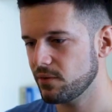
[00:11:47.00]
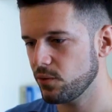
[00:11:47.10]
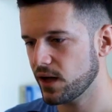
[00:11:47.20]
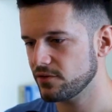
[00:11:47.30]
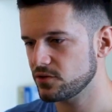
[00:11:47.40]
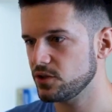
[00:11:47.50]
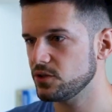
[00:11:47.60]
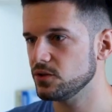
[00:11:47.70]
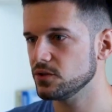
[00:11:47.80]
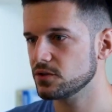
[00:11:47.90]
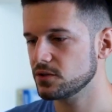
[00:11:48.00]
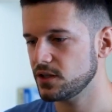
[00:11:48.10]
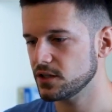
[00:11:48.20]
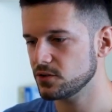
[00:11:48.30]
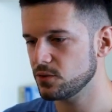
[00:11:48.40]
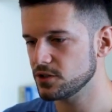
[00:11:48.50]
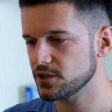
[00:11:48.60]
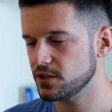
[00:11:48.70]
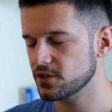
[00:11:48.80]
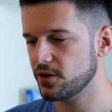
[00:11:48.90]
Maybe we have to use, yes, Google
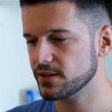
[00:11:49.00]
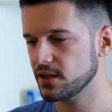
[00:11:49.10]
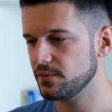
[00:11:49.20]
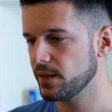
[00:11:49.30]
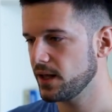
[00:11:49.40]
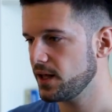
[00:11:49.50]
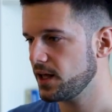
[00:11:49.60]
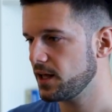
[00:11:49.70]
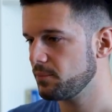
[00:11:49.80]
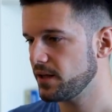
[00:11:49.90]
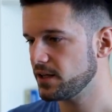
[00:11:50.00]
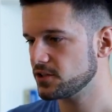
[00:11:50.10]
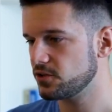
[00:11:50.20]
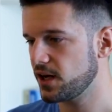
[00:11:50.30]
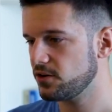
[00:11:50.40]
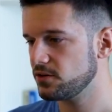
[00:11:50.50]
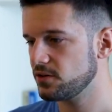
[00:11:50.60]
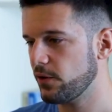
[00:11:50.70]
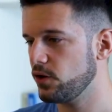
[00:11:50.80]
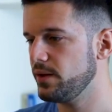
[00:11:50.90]
Sheets or Excel. But yeah, so now
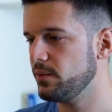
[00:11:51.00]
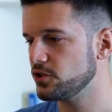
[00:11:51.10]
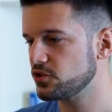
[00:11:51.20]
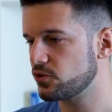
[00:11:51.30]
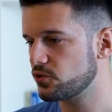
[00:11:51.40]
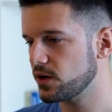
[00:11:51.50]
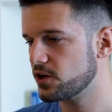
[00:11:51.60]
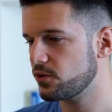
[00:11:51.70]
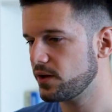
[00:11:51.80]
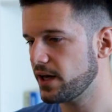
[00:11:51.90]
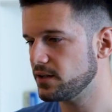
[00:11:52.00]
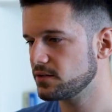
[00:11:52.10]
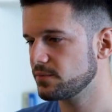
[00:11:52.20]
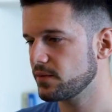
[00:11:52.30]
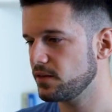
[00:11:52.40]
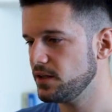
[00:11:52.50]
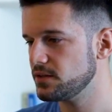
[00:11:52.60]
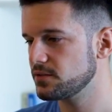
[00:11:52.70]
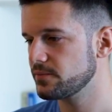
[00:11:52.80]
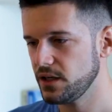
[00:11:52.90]
I will be able to recreate
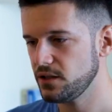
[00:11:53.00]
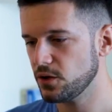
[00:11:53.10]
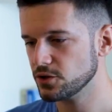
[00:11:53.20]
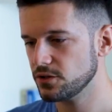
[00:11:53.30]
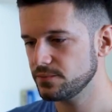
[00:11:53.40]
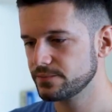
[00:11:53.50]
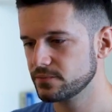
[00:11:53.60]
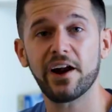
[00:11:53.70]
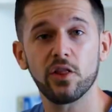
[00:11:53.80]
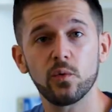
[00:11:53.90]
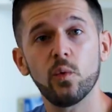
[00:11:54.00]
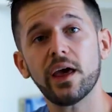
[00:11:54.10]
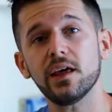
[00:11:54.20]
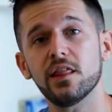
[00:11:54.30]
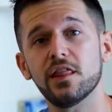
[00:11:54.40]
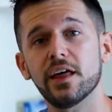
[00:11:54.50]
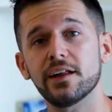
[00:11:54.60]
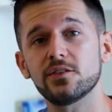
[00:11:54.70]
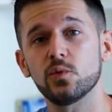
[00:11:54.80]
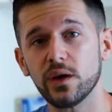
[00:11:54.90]
this in Notion. Another way
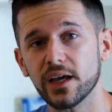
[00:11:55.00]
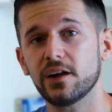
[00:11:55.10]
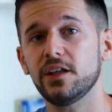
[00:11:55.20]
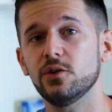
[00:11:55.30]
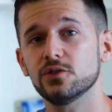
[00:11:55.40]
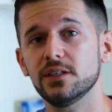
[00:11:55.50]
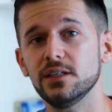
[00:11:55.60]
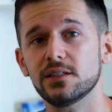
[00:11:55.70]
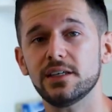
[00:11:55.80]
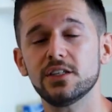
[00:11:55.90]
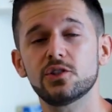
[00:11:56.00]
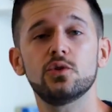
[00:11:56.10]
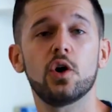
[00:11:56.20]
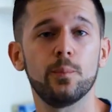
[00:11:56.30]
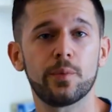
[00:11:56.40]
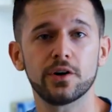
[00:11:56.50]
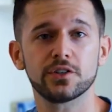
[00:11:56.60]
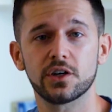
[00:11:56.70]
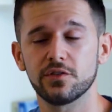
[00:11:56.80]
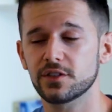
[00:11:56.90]
that we can use this is to
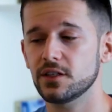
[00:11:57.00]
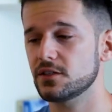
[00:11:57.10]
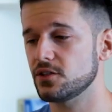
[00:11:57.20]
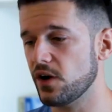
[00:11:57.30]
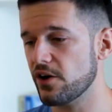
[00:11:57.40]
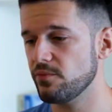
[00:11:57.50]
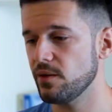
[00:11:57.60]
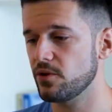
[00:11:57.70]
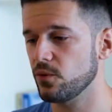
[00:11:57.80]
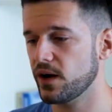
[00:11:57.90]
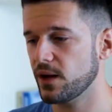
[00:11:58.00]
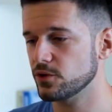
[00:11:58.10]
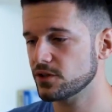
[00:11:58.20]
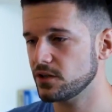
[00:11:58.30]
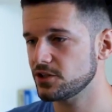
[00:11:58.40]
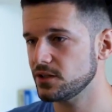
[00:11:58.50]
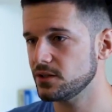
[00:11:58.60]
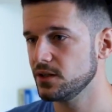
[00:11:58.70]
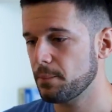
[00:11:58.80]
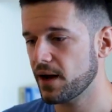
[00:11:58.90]
compare services. So I remember when I was
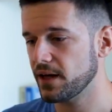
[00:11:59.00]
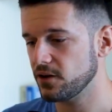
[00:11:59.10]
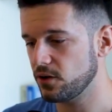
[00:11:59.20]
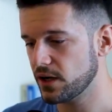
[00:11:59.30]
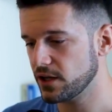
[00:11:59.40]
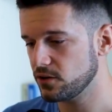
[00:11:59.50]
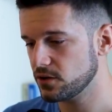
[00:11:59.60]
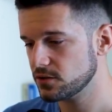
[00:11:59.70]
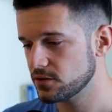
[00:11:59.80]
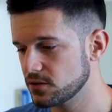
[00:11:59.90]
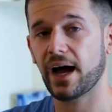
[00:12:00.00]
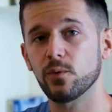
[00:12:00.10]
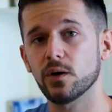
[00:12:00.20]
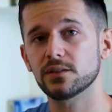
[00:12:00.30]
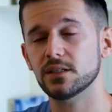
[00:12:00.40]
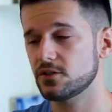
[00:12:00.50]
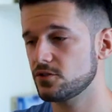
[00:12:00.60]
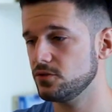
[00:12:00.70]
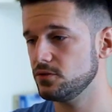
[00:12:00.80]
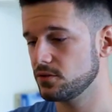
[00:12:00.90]
launching my online course, I wanted
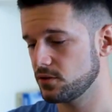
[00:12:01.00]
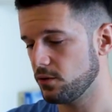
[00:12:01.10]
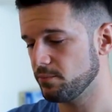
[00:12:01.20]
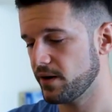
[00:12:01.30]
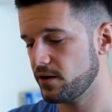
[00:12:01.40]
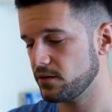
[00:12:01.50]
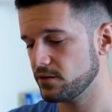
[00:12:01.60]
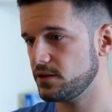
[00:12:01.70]
to compare